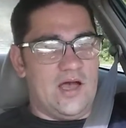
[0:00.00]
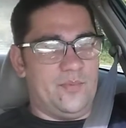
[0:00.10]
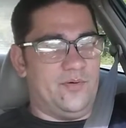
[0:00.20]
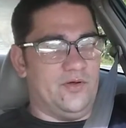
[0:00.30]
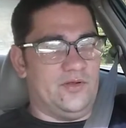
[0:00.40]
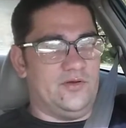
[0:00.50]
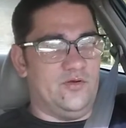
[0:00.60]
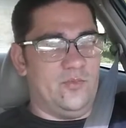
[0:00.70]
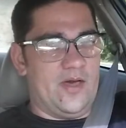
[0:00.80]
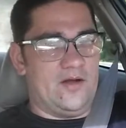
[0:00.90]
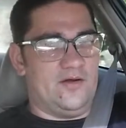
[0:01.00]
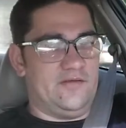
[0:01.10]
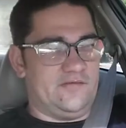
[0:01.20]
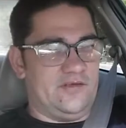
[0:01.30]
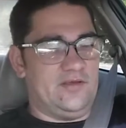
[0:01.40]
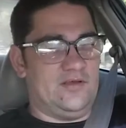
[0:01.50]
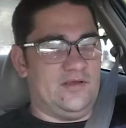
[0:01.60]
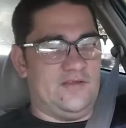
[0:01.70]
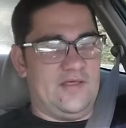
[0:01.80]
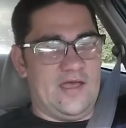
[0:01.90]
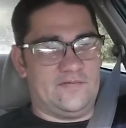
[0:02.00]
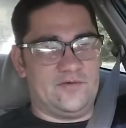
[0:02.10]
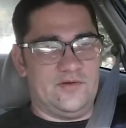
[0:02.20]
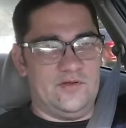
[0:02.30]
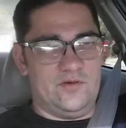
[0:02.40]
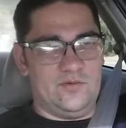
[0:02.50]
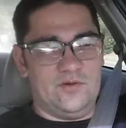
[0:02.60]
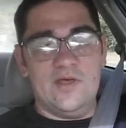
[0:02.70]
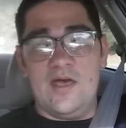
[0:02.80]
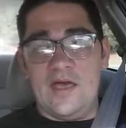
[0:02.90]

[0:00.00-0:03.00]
I put new batteries in the afternoon.